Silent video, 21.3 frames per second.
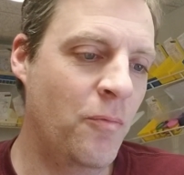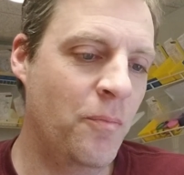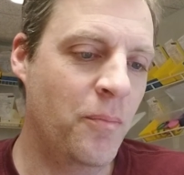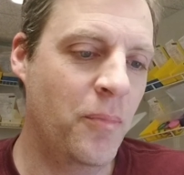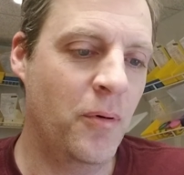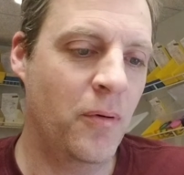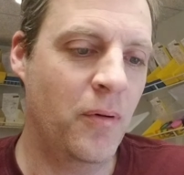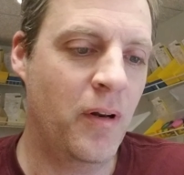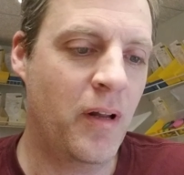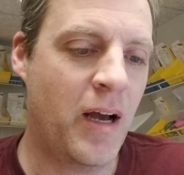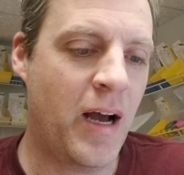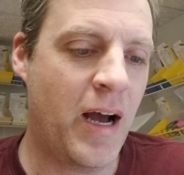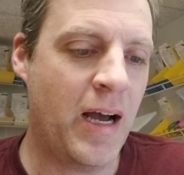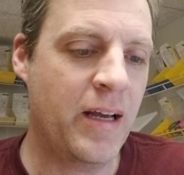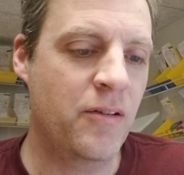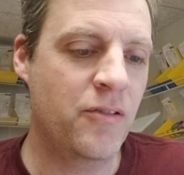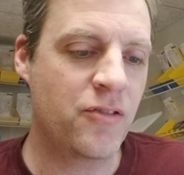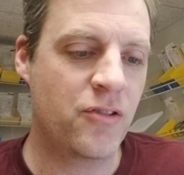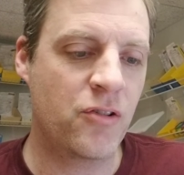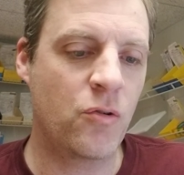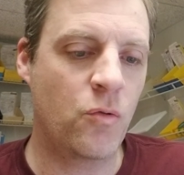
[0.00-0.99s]
But I
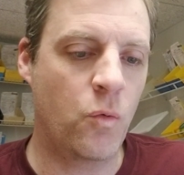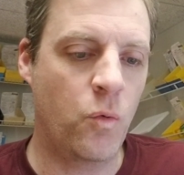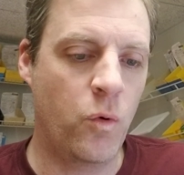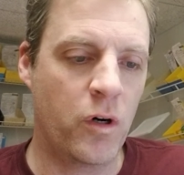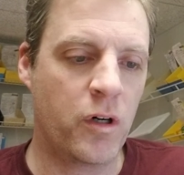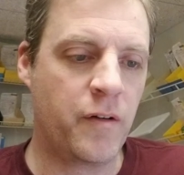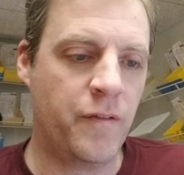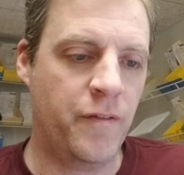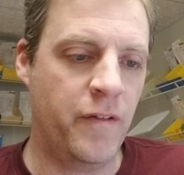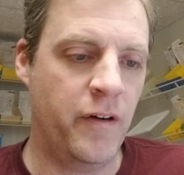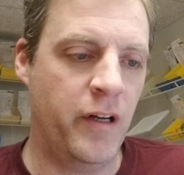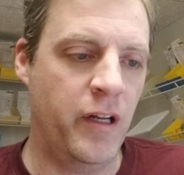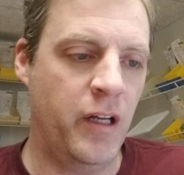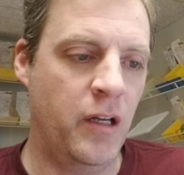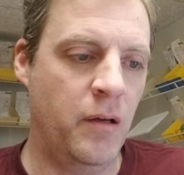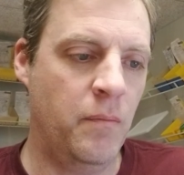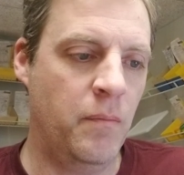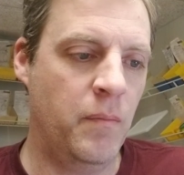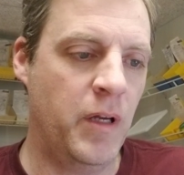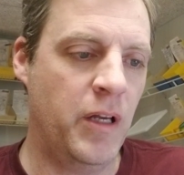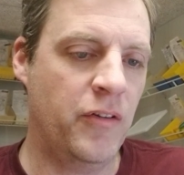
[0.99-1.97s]
used to work for
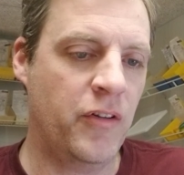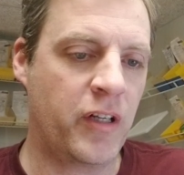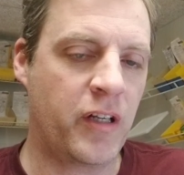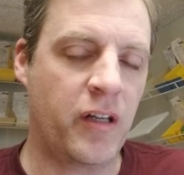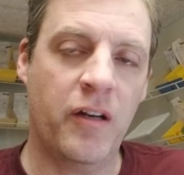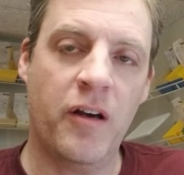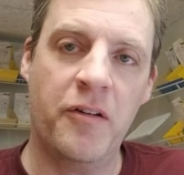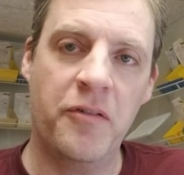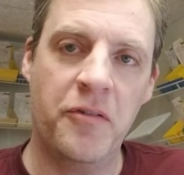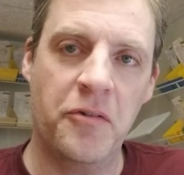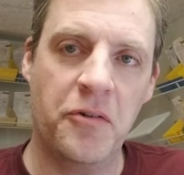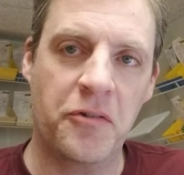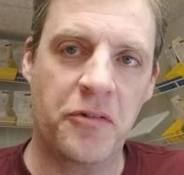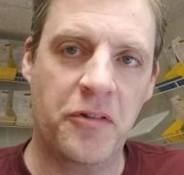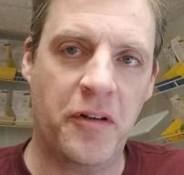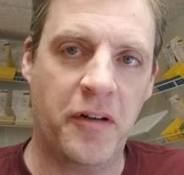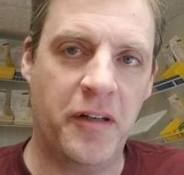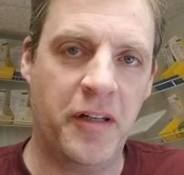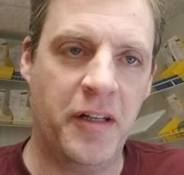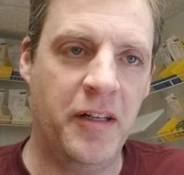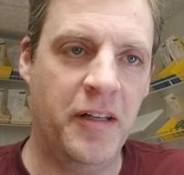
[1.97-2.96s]
him as like an
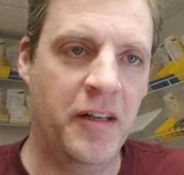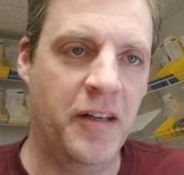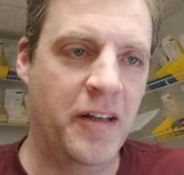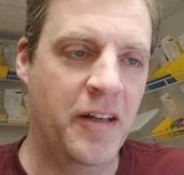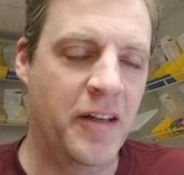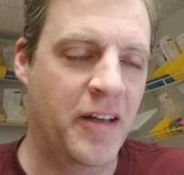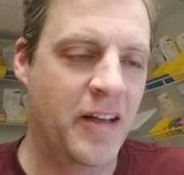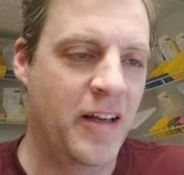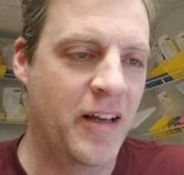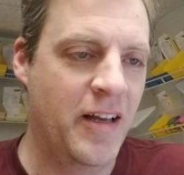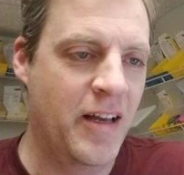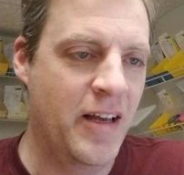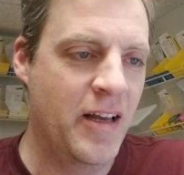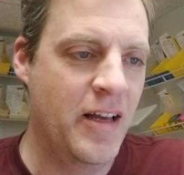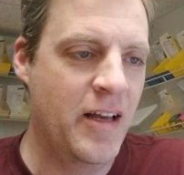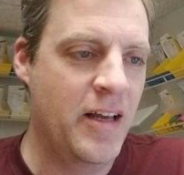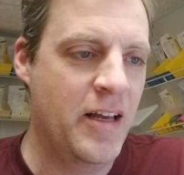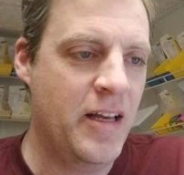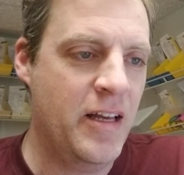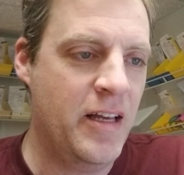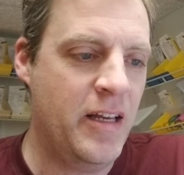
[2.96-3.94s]
understudy,
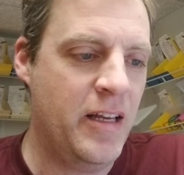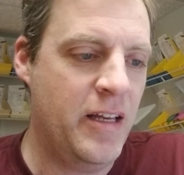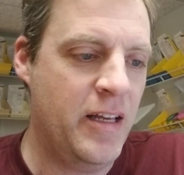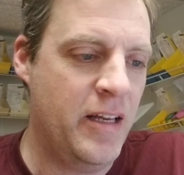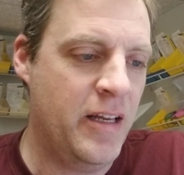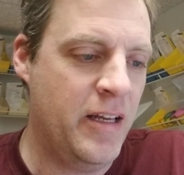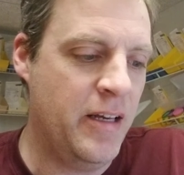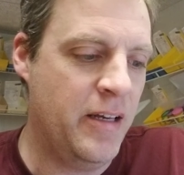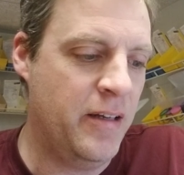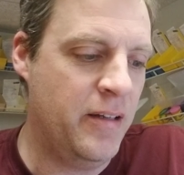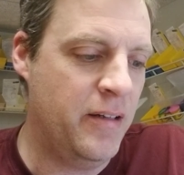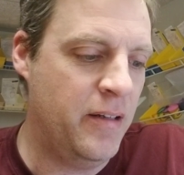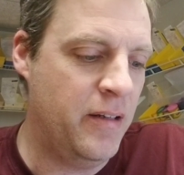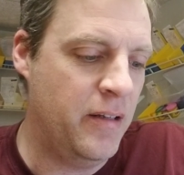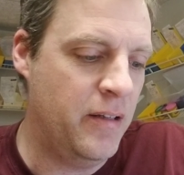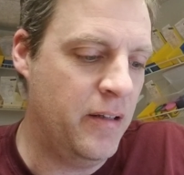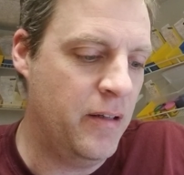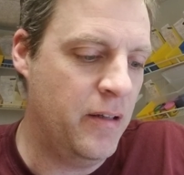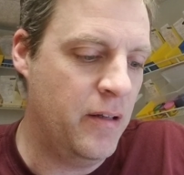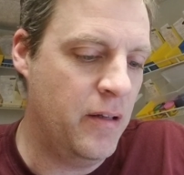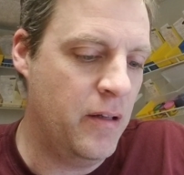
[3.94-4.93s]
and
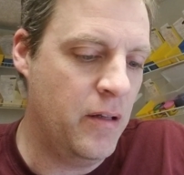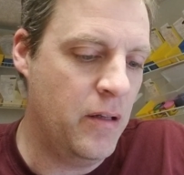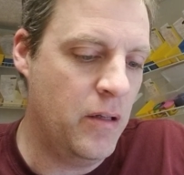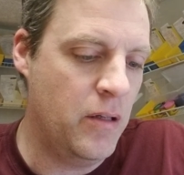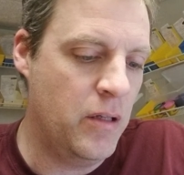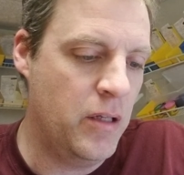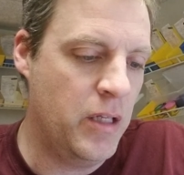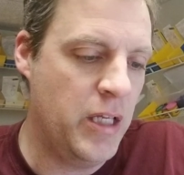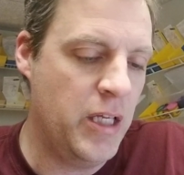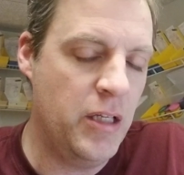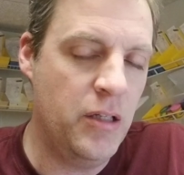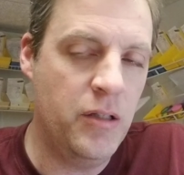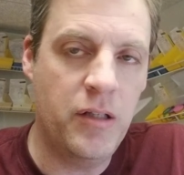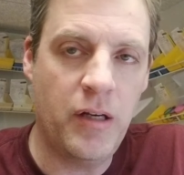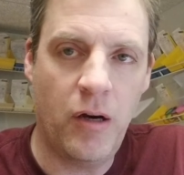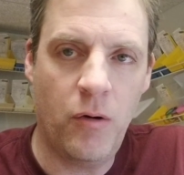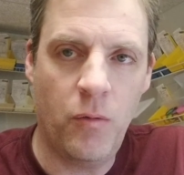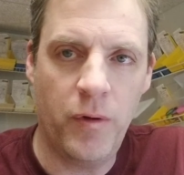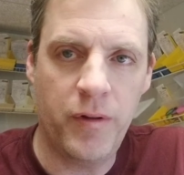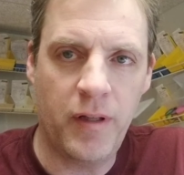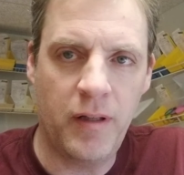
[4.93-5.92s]
he
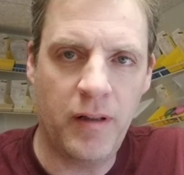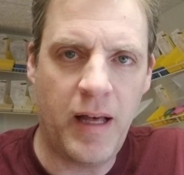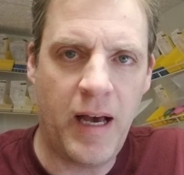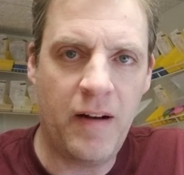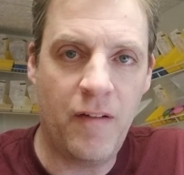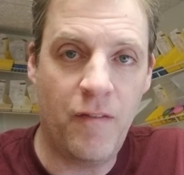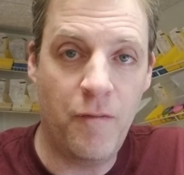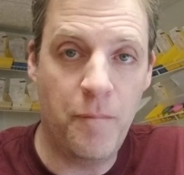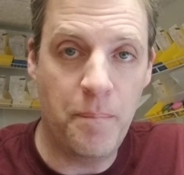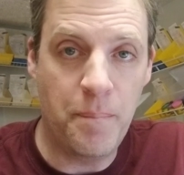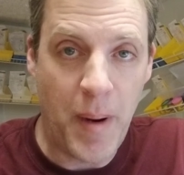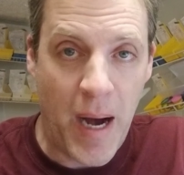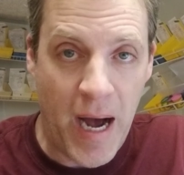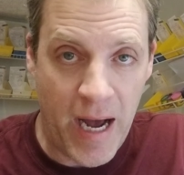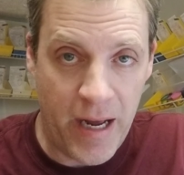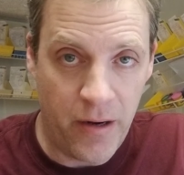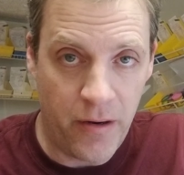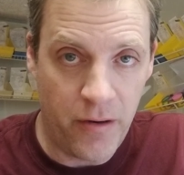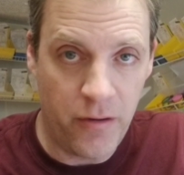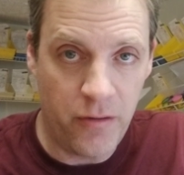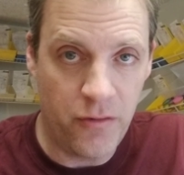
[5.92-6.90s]
dealt with a lot of
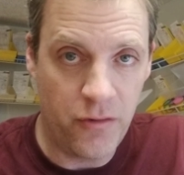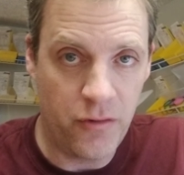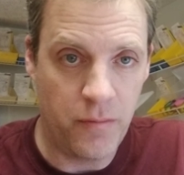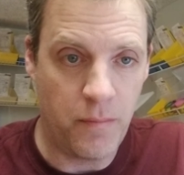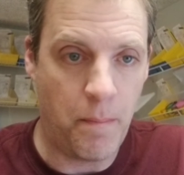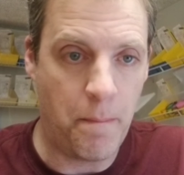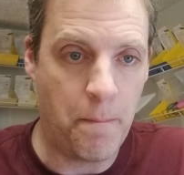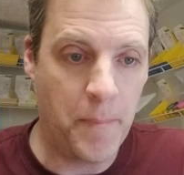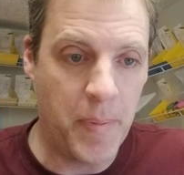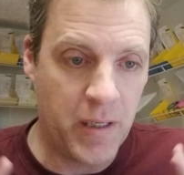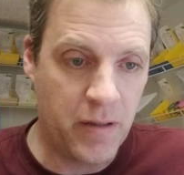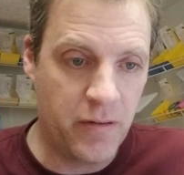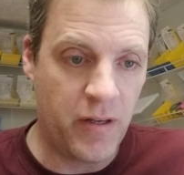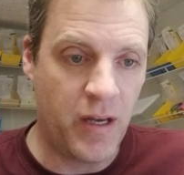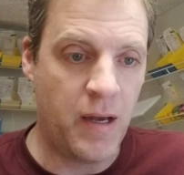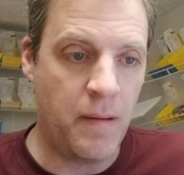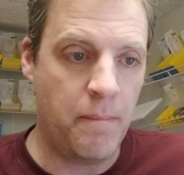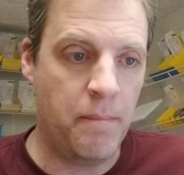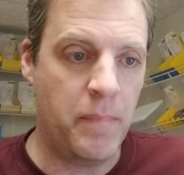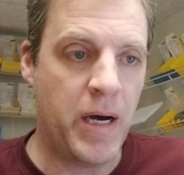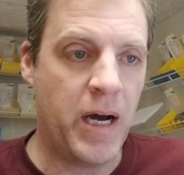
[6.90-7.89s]
buyers, big
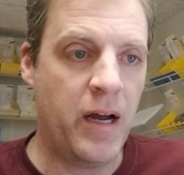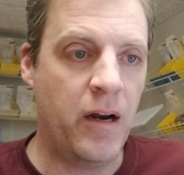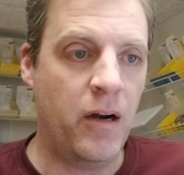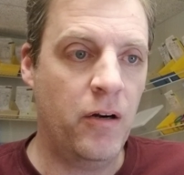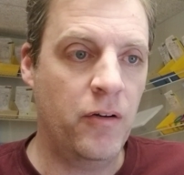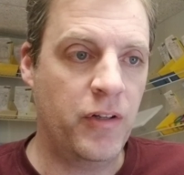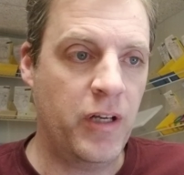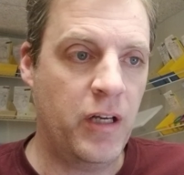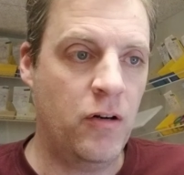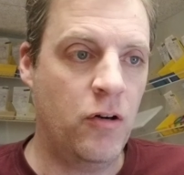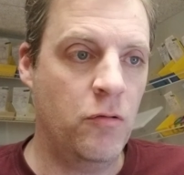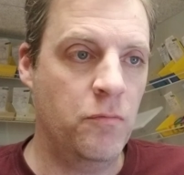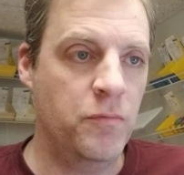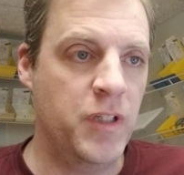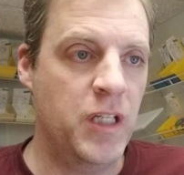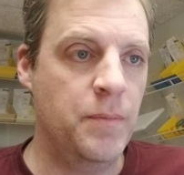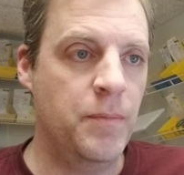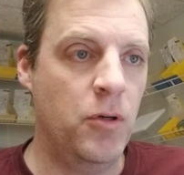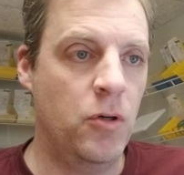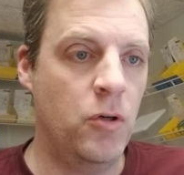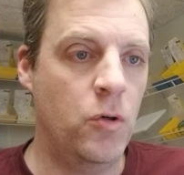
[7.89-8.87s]
time buyers at Home
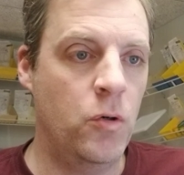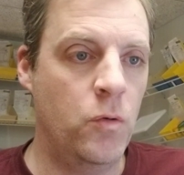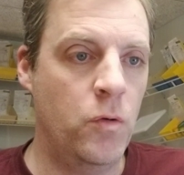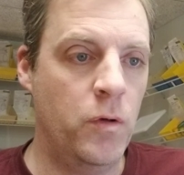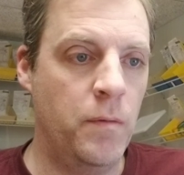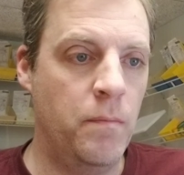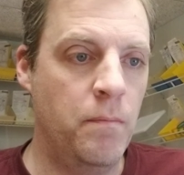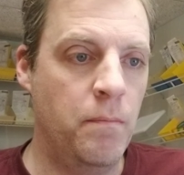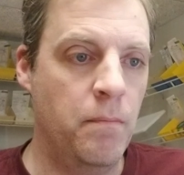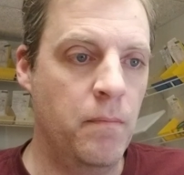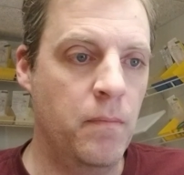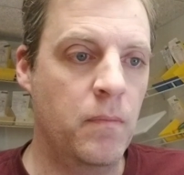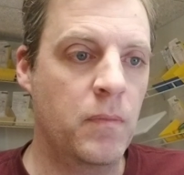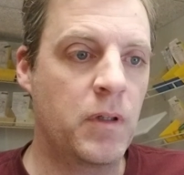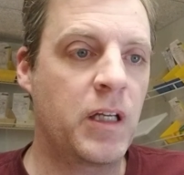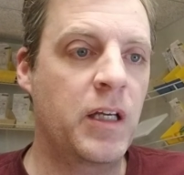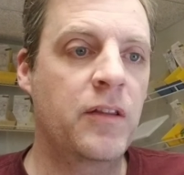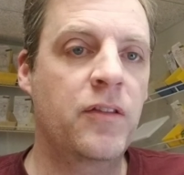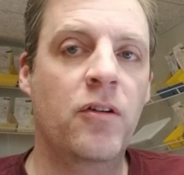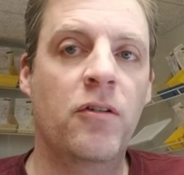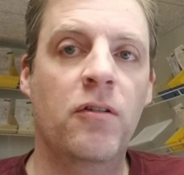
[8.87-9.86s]
Depot who would
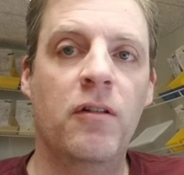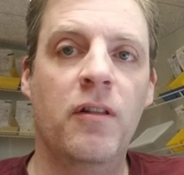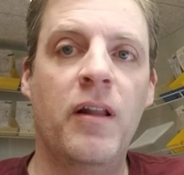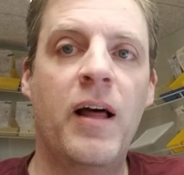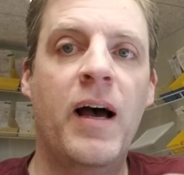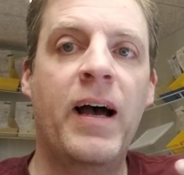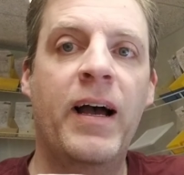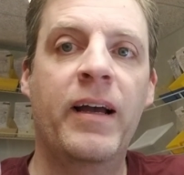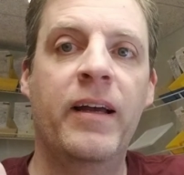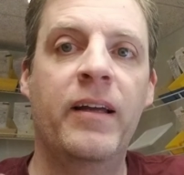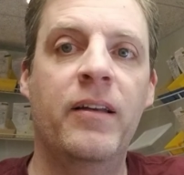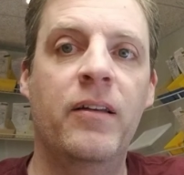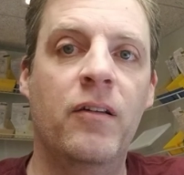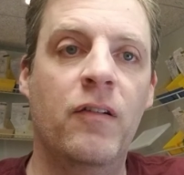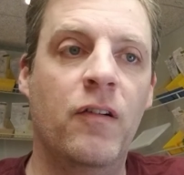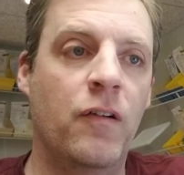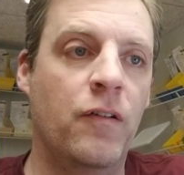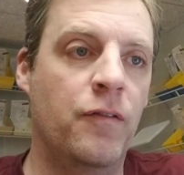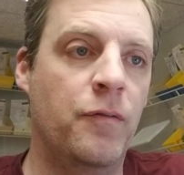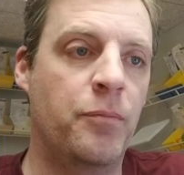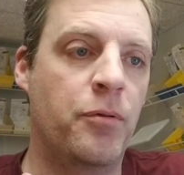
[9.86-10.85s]
get their line
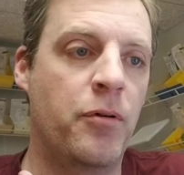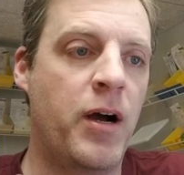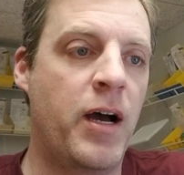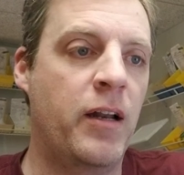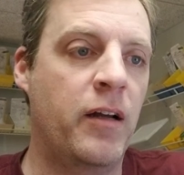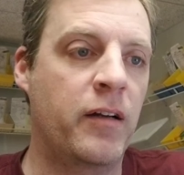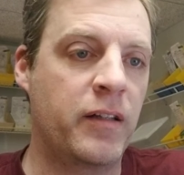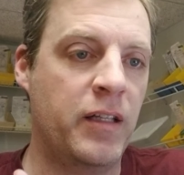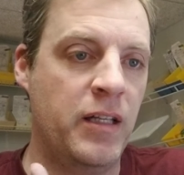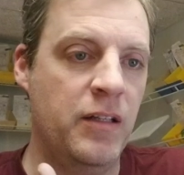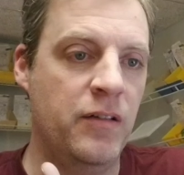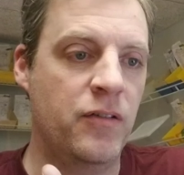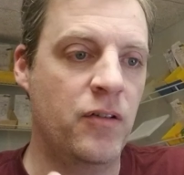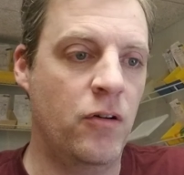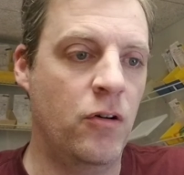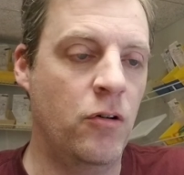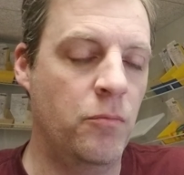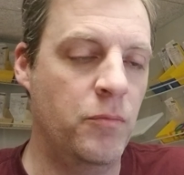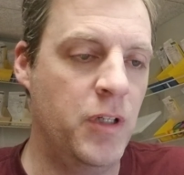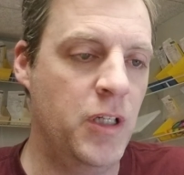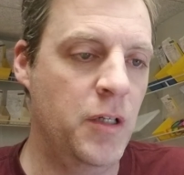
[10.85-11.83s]
of product into
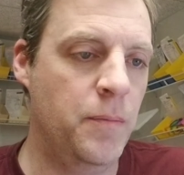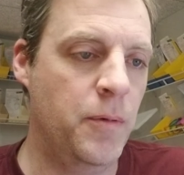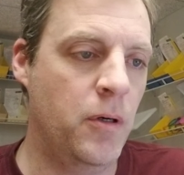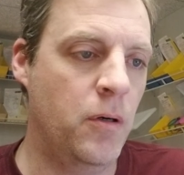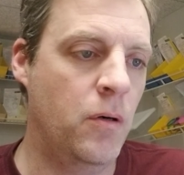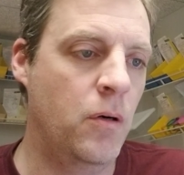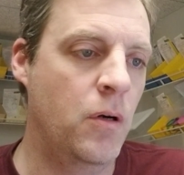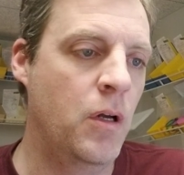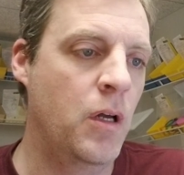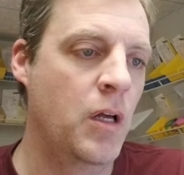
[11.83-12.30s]
Home Depot.